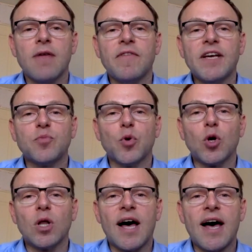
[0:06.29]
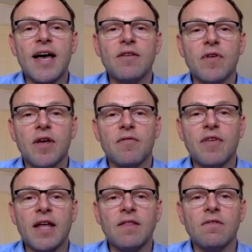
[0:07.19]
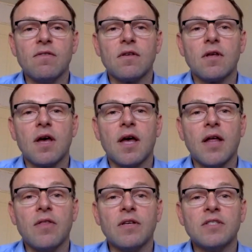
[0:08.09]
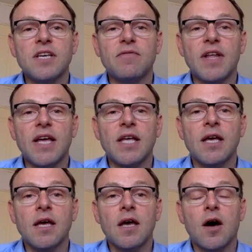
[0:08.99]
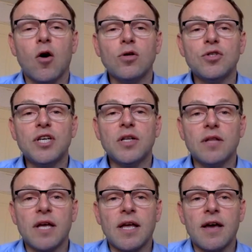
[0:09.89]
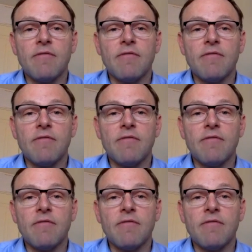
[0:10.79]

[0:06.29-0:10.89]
Facebook Live event this evening on shielding.